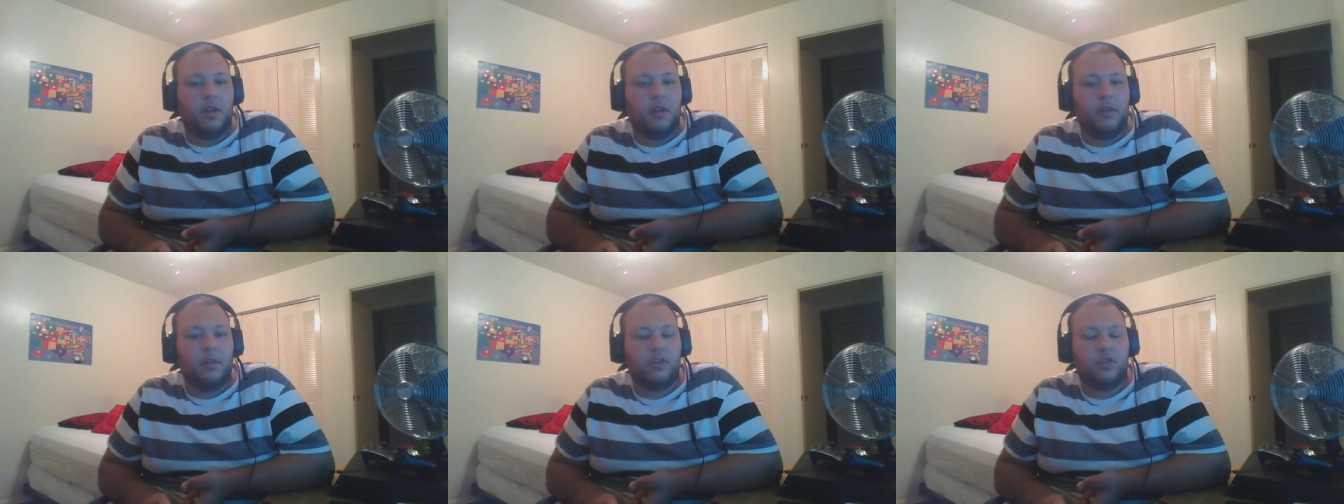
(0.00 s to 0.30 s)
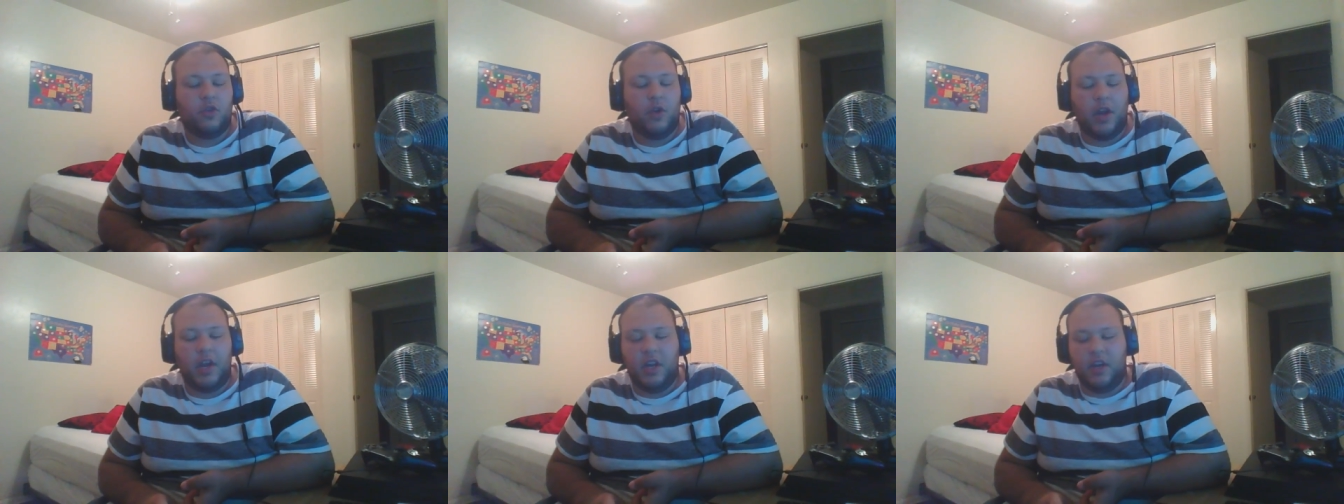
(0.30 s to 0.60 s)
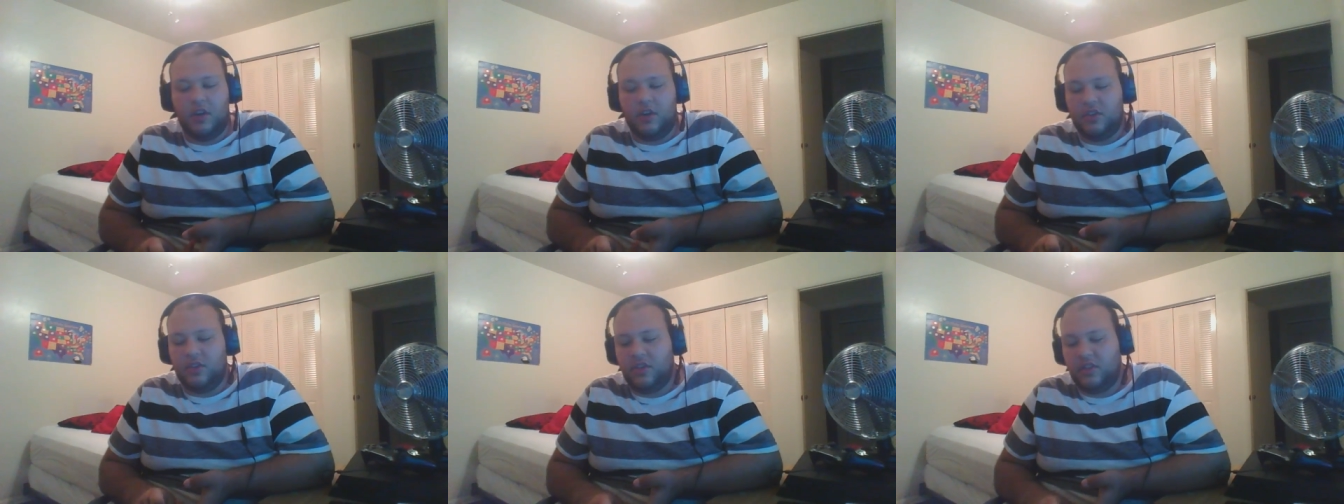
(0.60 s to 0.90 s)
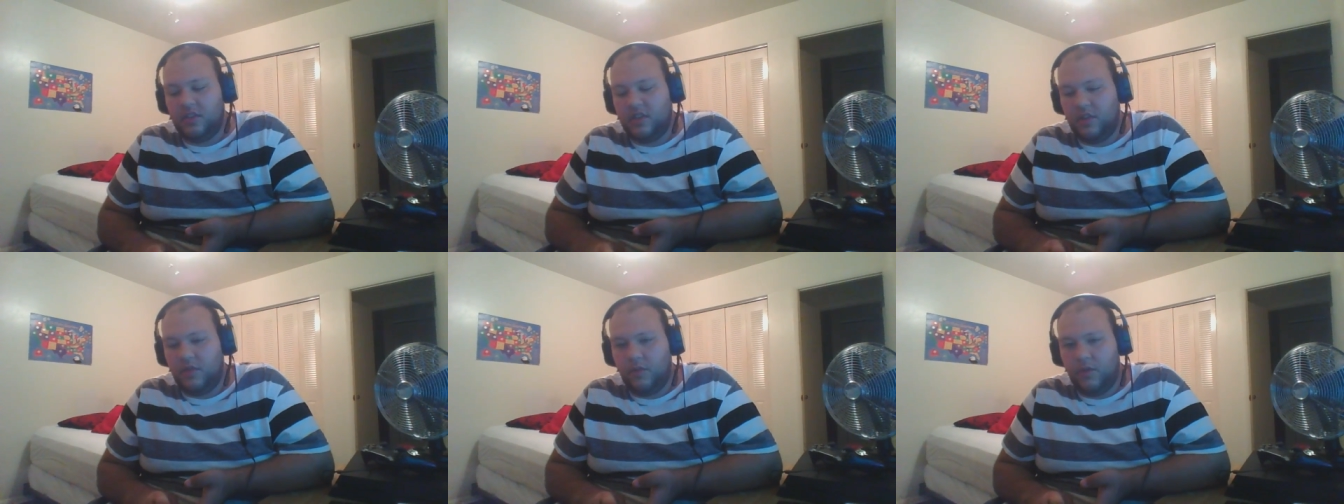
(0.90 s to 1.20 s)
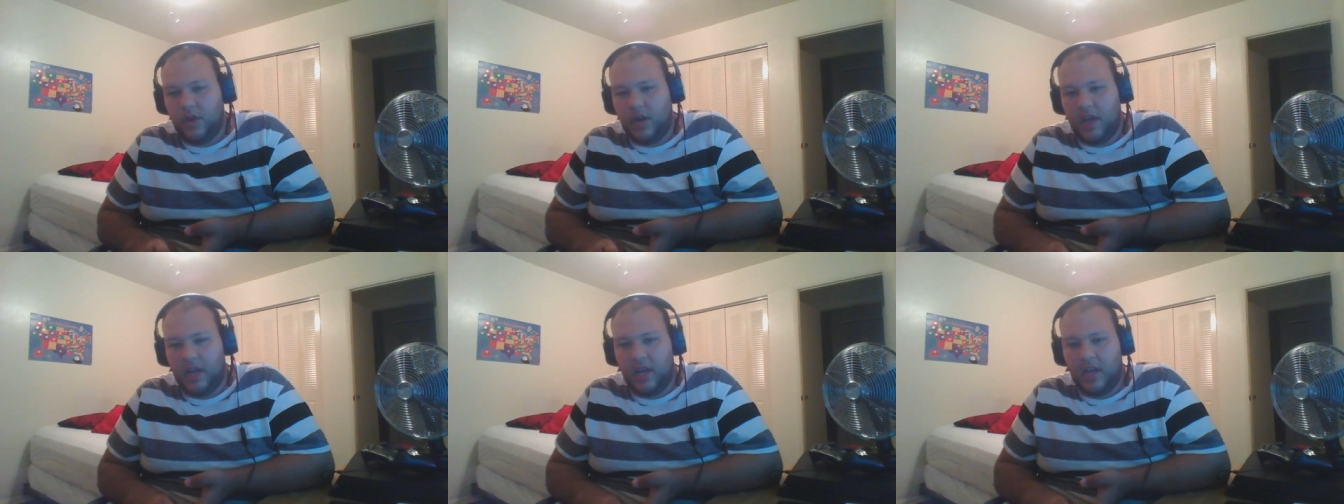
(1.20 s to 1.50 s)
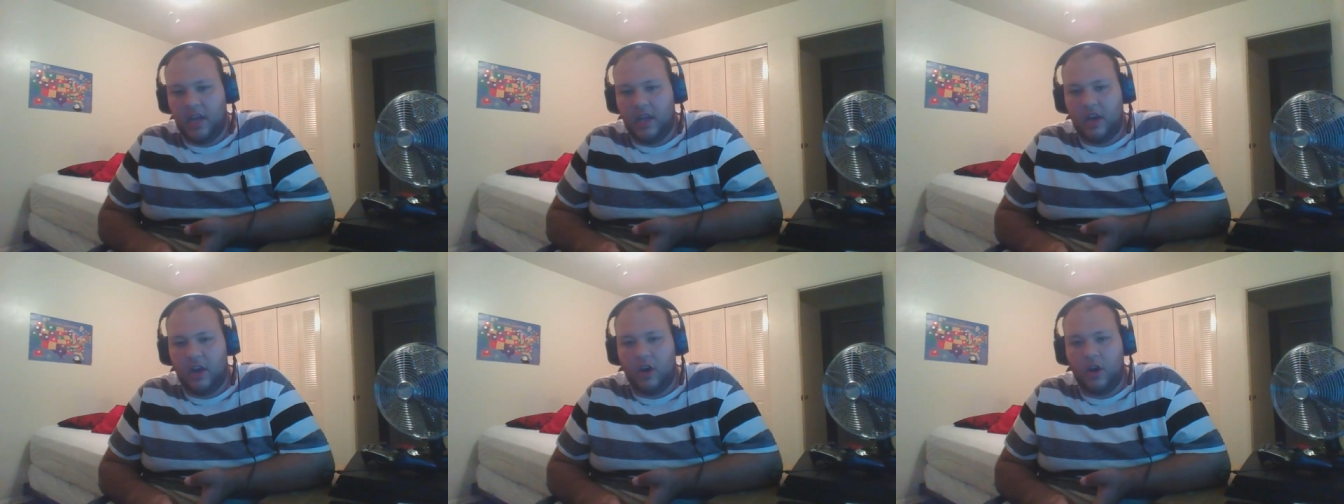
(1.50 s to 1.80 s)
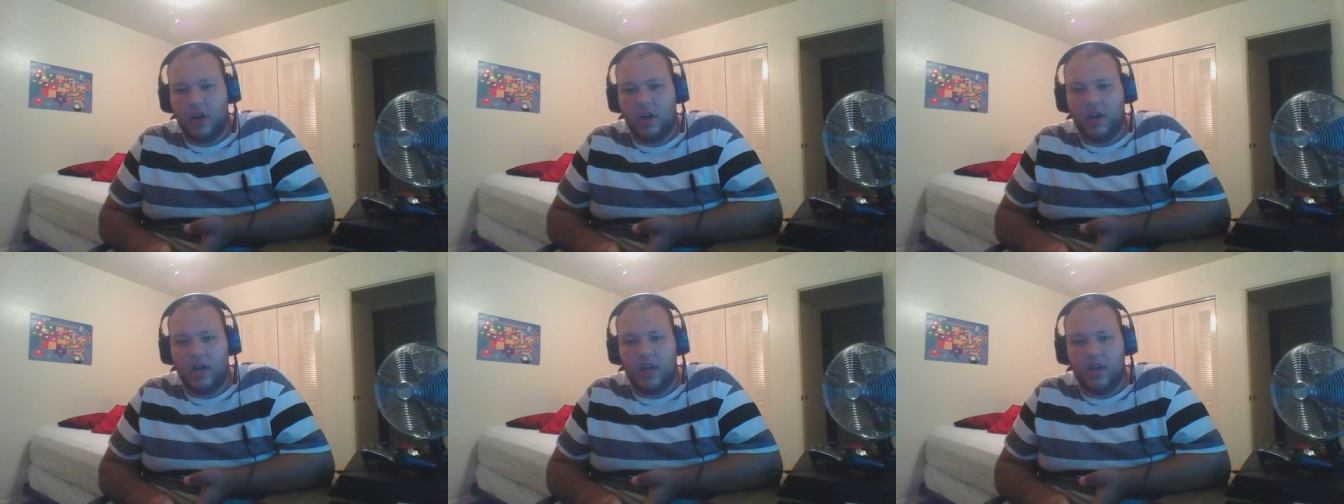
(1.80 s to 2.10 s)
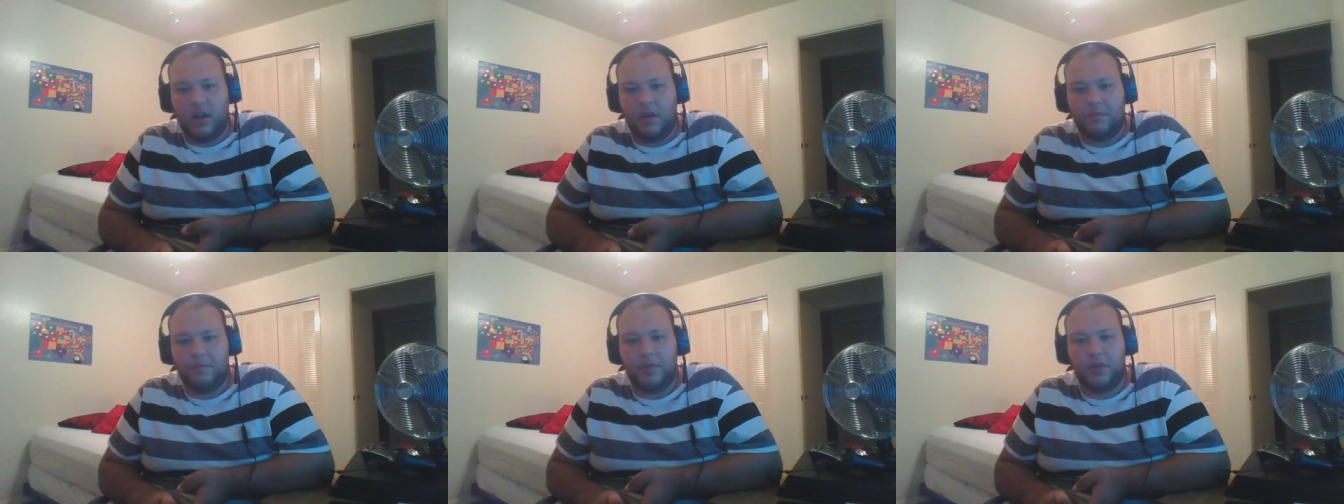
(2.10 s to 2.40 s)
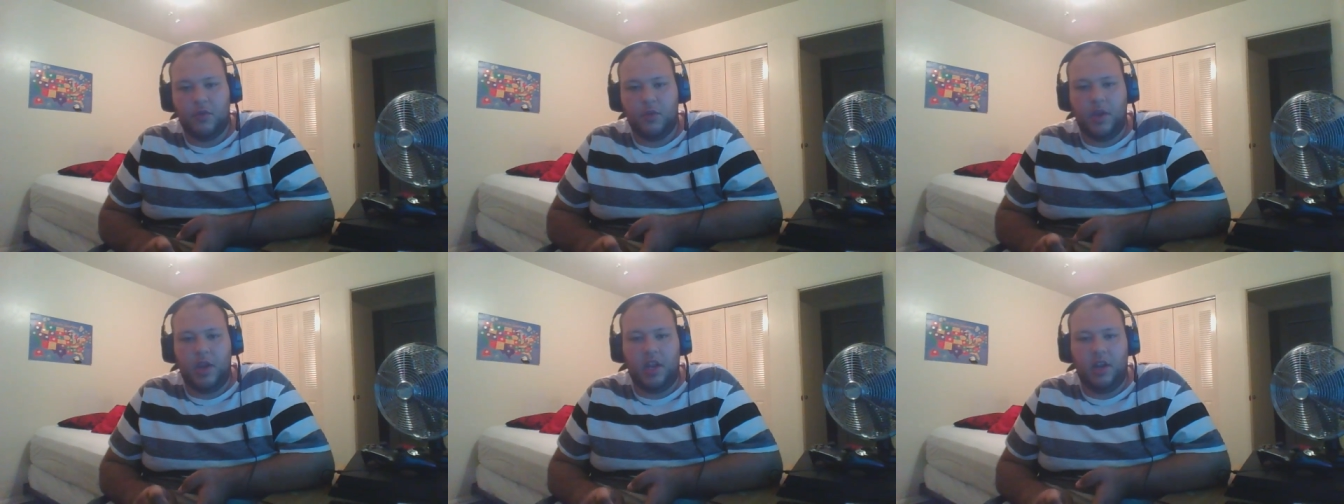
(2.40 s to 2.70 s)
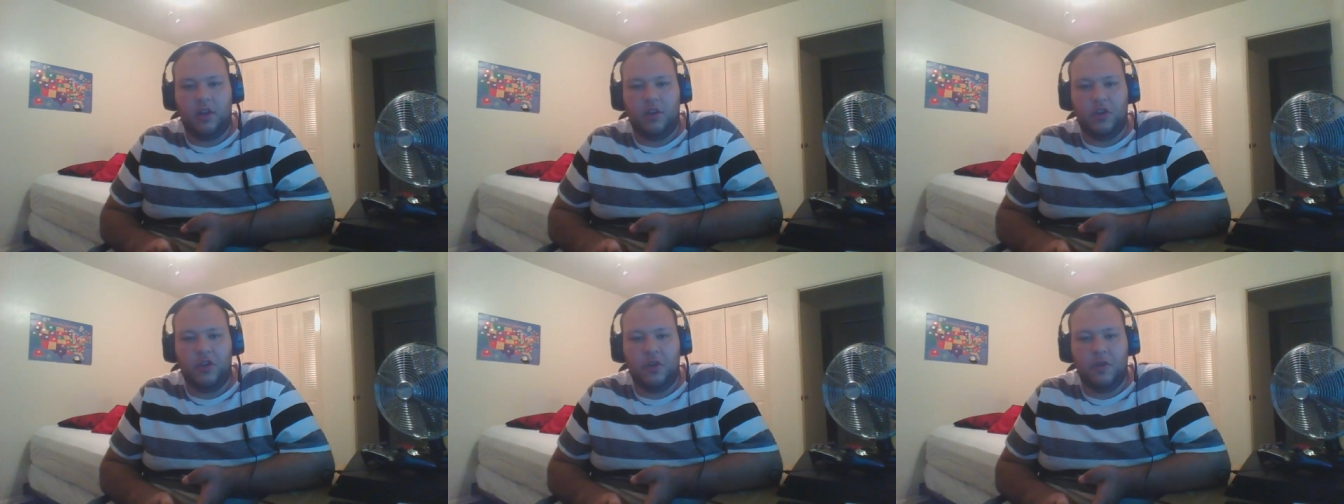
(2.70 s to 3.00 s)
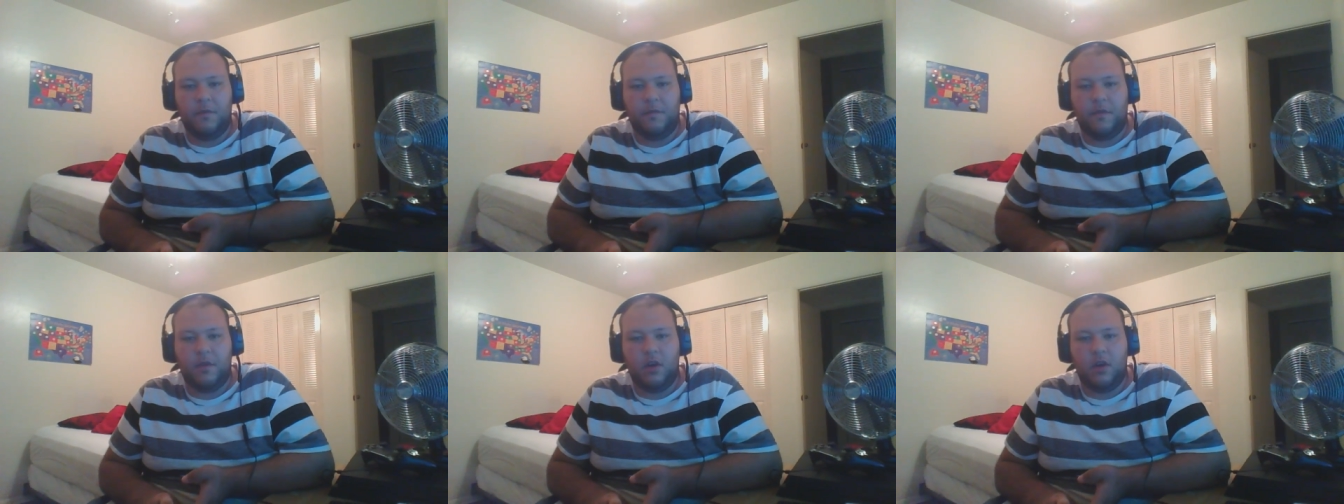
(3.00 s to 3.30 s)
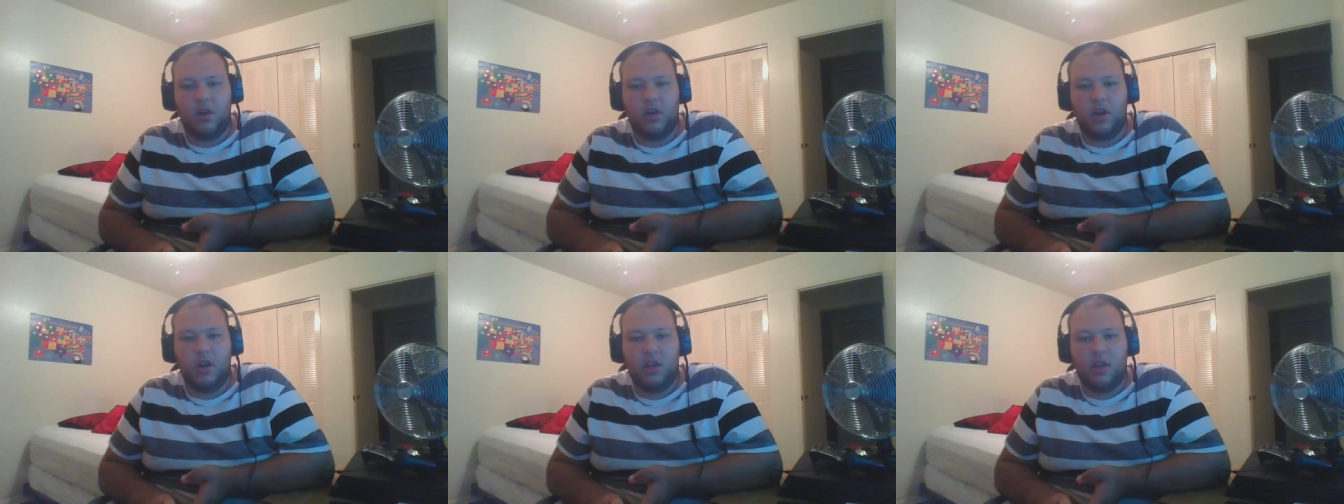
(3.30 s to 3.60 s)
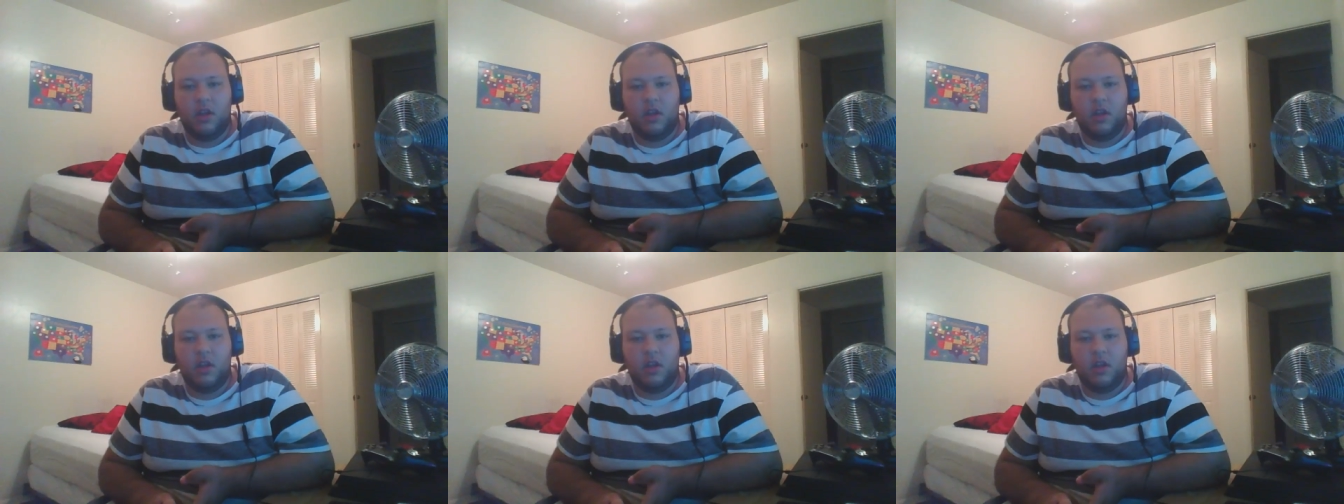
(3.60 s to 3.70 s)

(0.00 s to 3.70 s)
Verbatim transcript: trainers when I on uh, between Dewford,